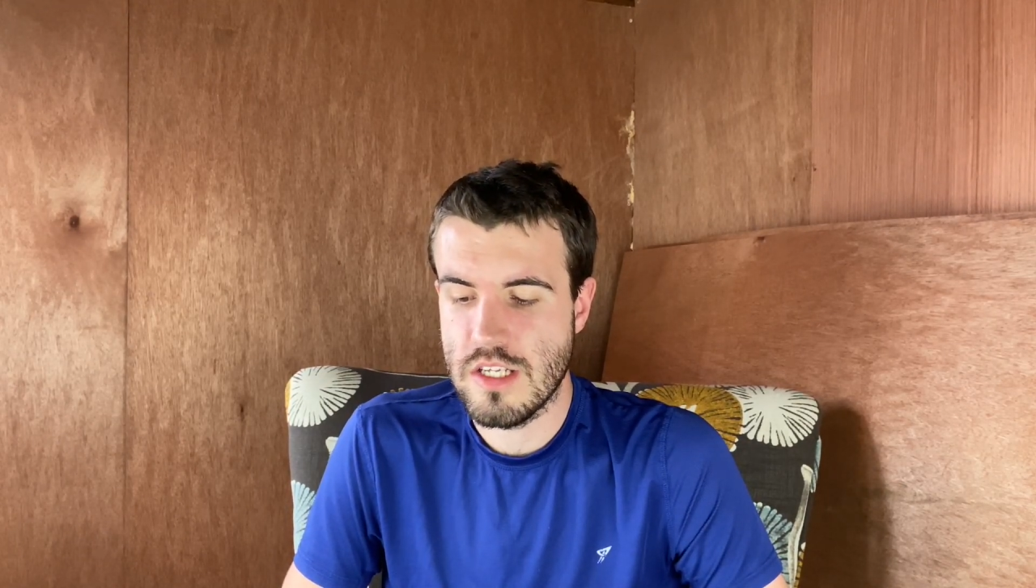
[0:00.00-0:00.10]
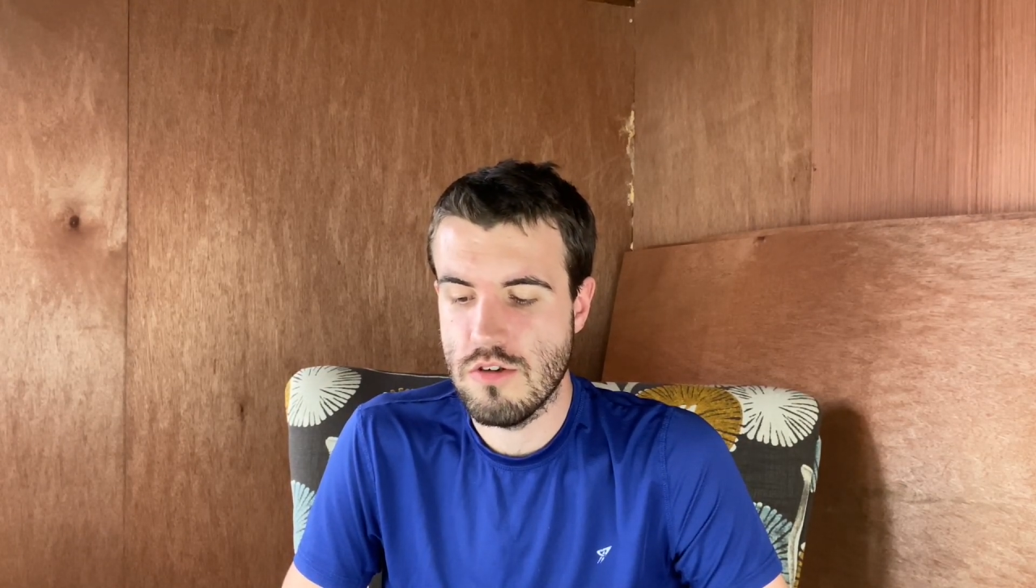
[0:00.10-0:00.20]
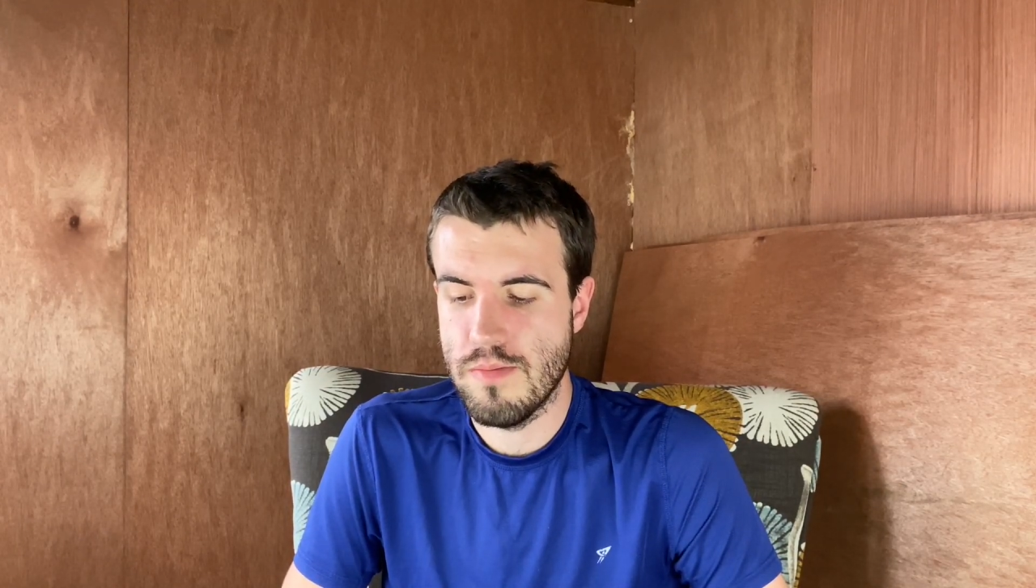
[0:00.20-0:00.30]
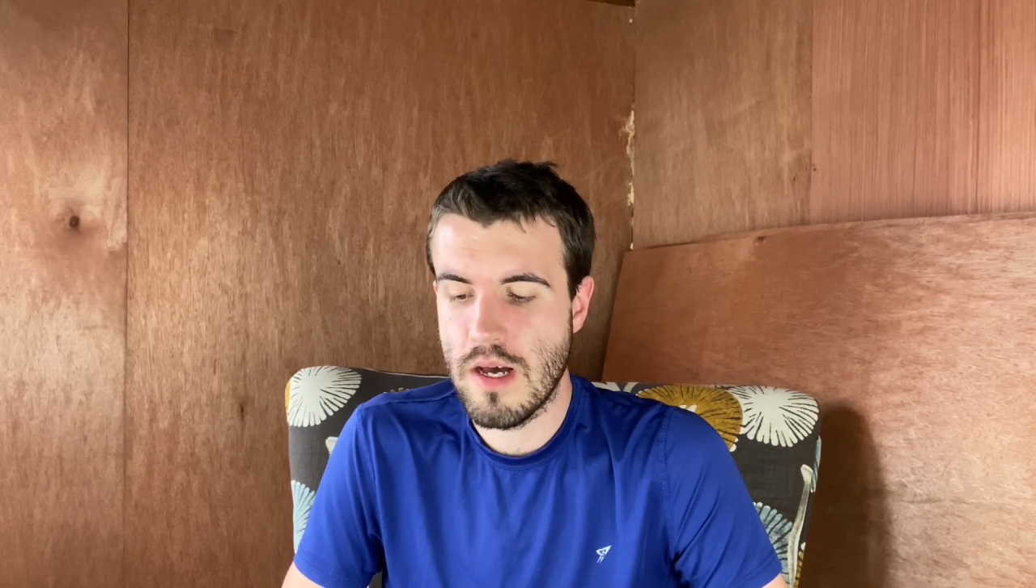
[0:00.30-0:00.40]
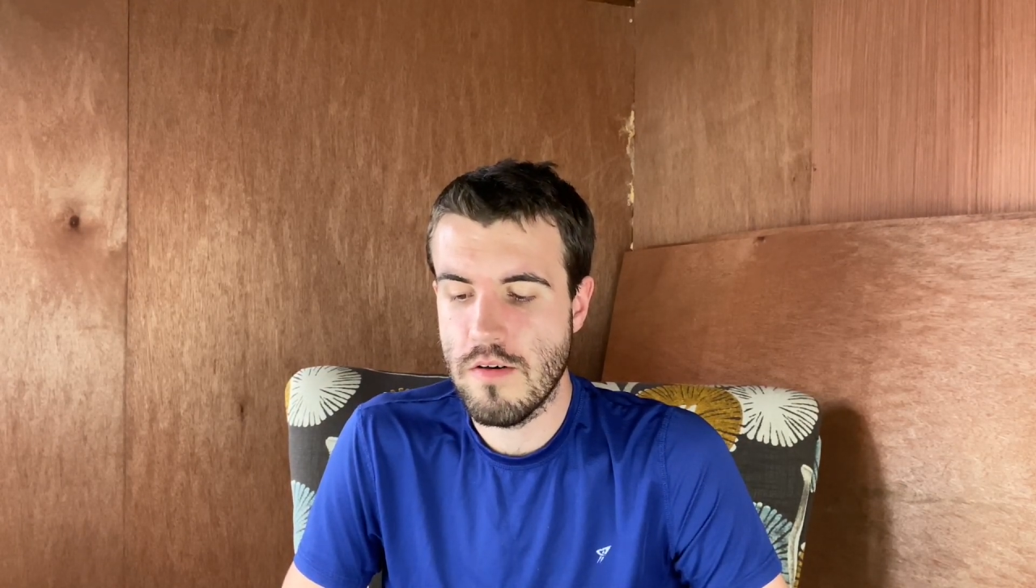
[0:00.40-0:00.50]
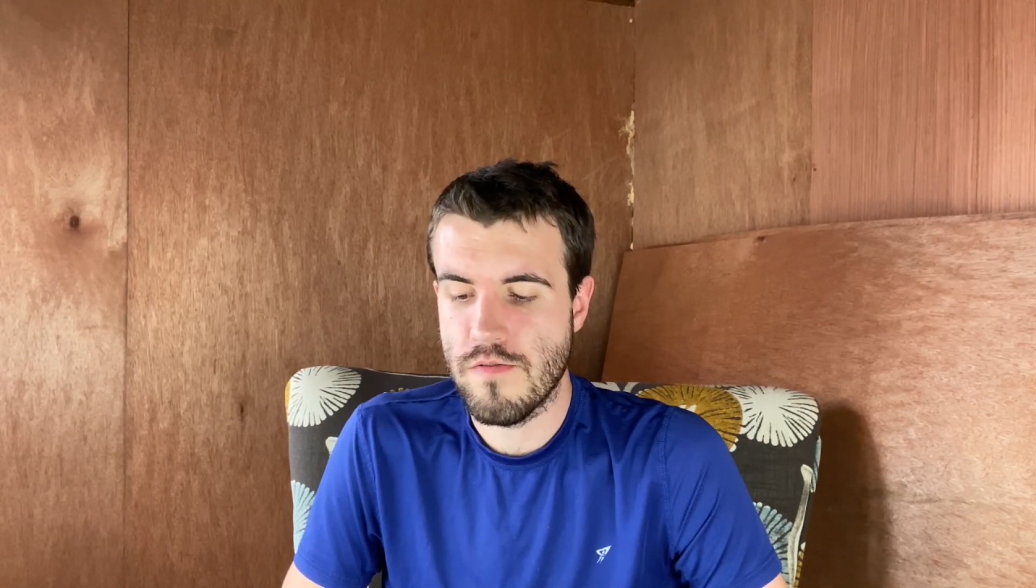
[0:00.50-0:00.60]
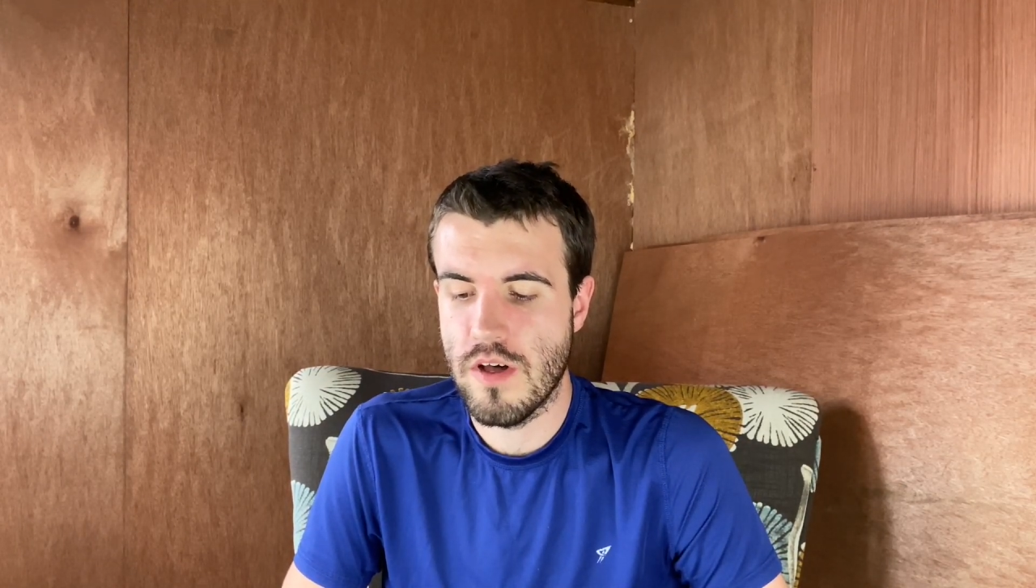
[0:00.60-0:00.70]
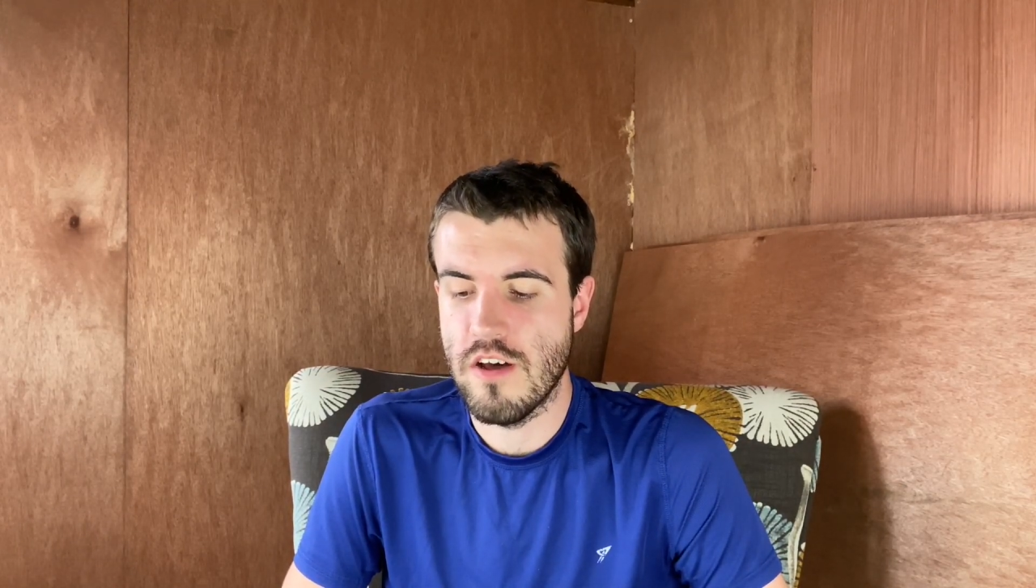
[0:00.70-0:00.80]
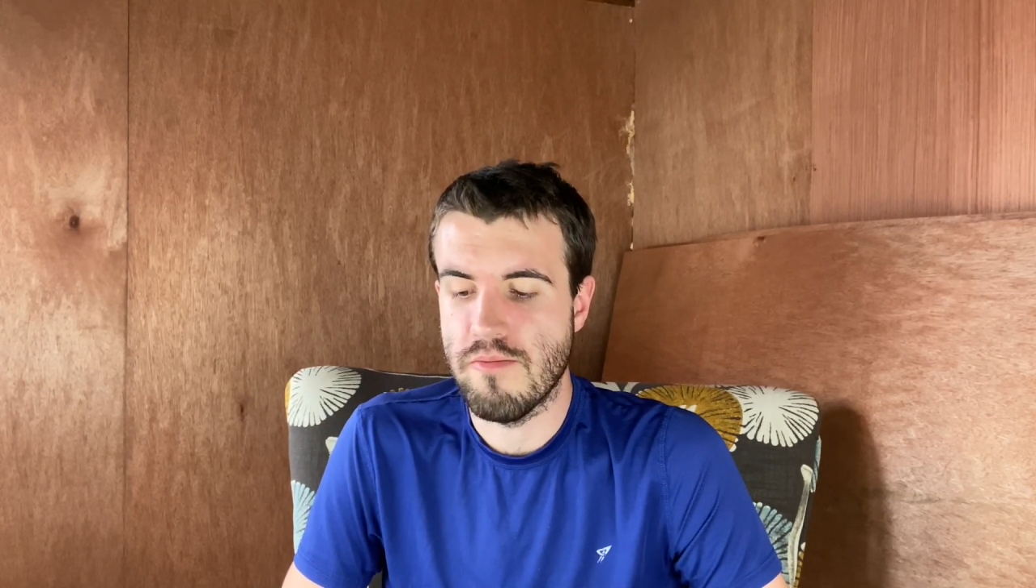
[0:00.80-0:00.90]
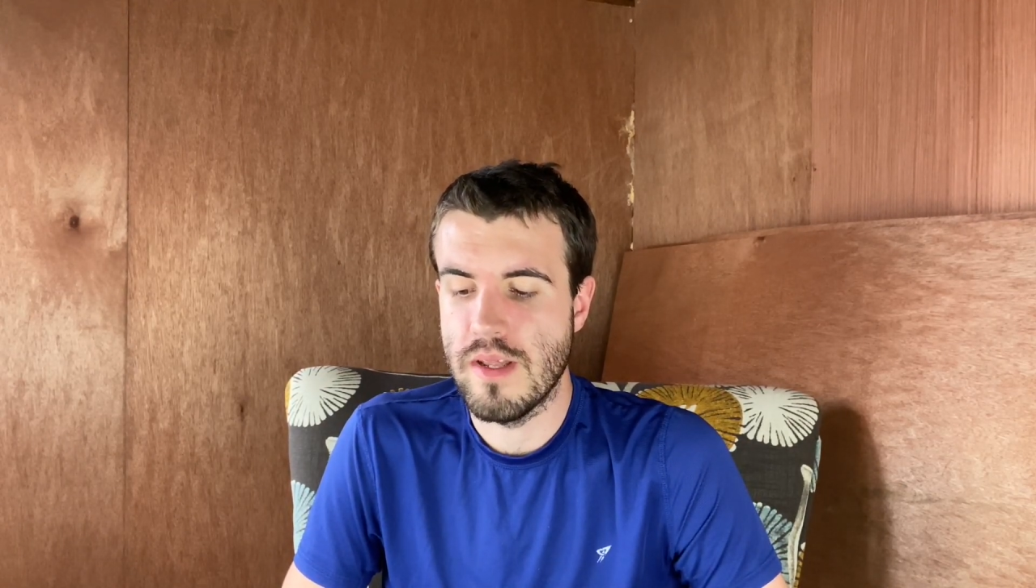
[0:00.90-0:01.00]
to about
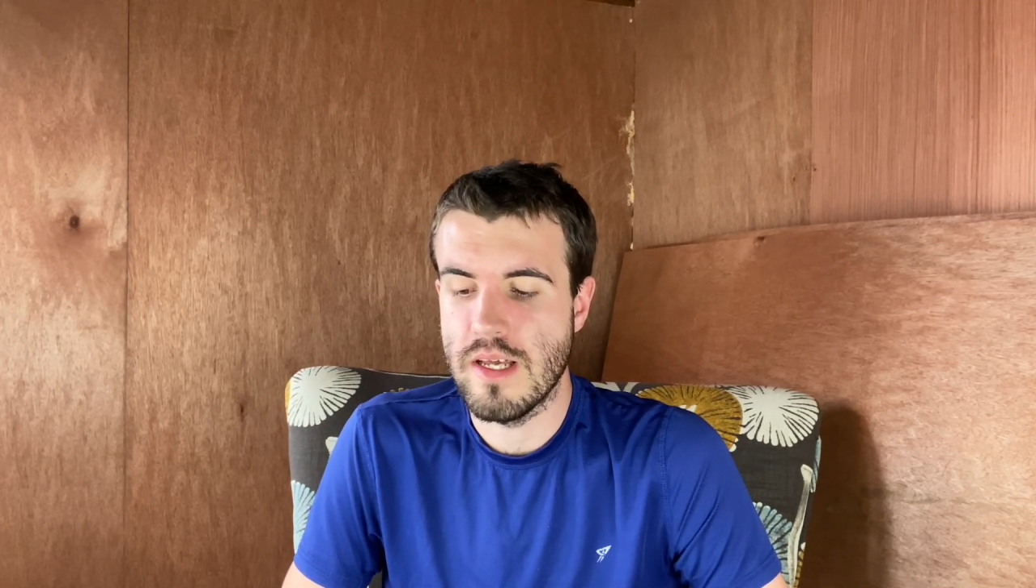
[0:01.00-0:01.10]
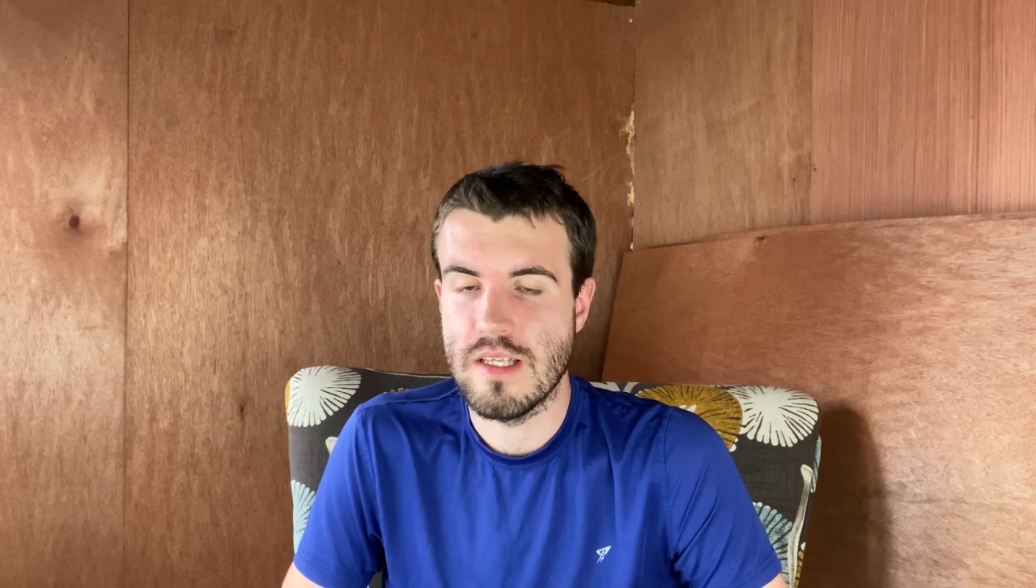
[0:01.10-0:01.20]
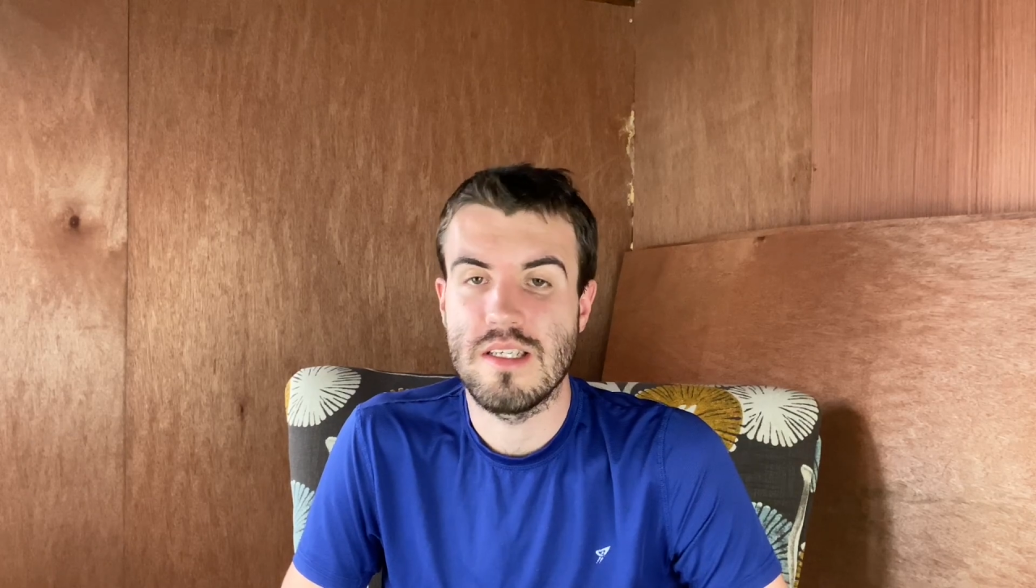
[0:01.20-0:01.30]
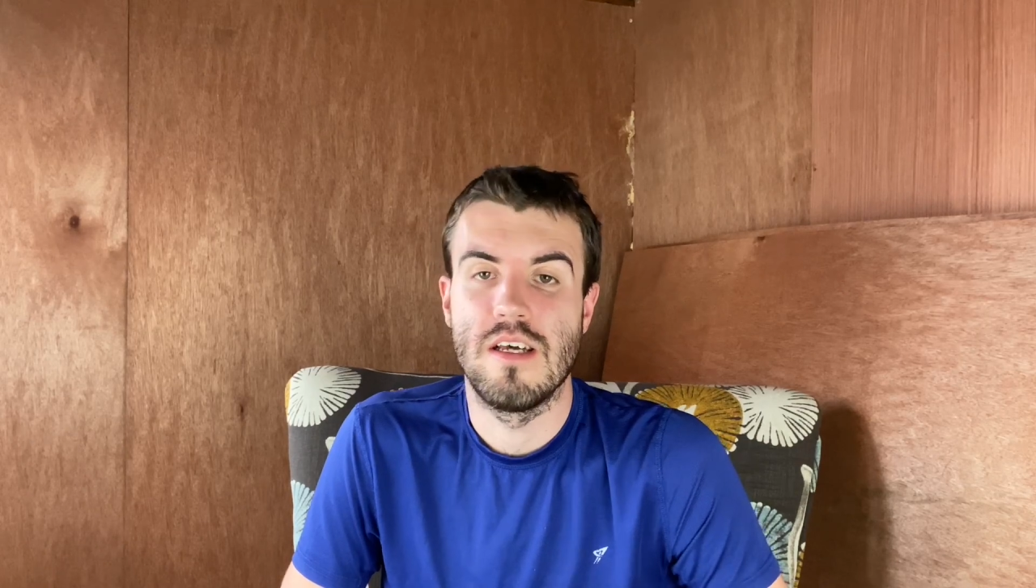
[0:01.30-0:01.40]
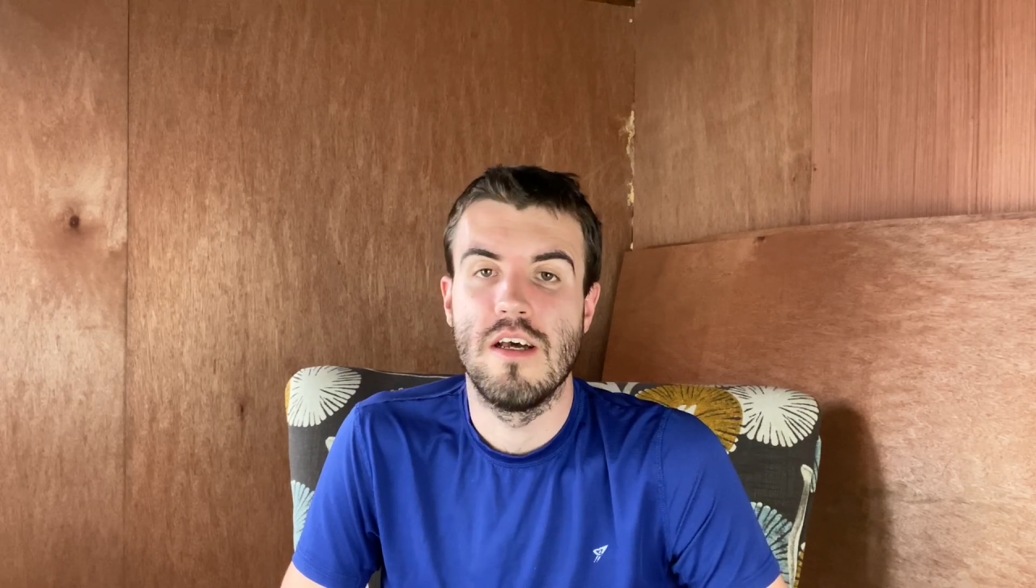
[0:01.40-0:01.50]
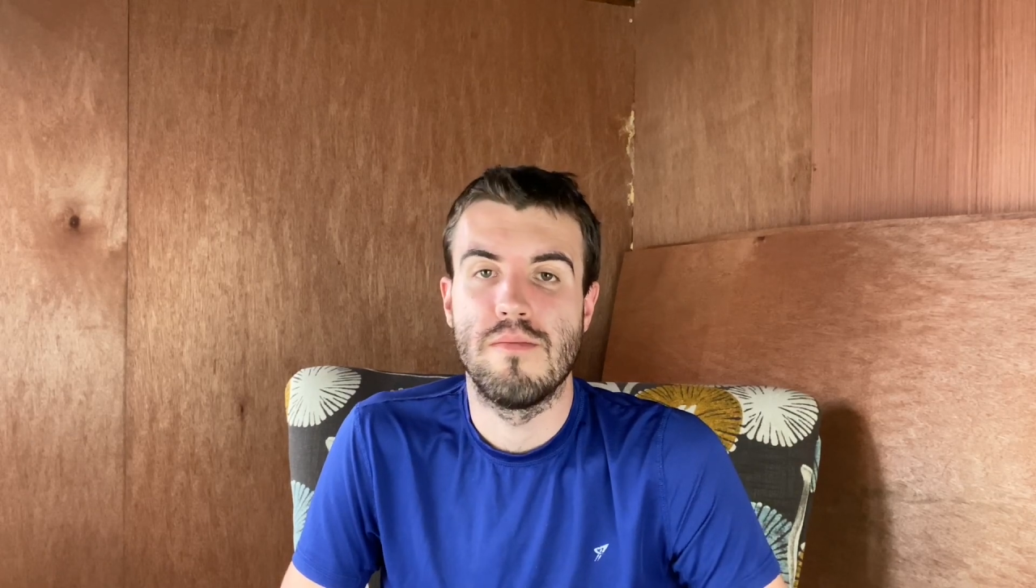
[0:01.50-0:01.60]
5 minutes,